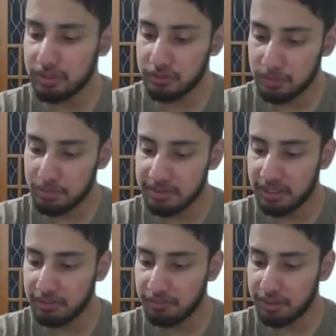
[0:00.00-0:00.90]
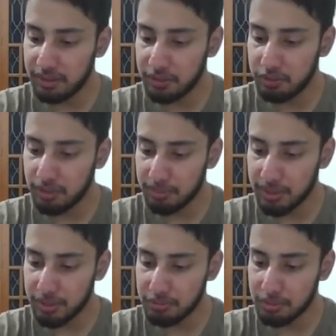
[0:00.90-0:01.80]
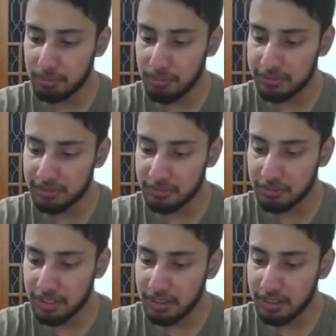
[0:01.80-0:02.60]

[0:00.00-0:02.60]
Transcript: So it basically 1 into 1 by 2 to the power 0.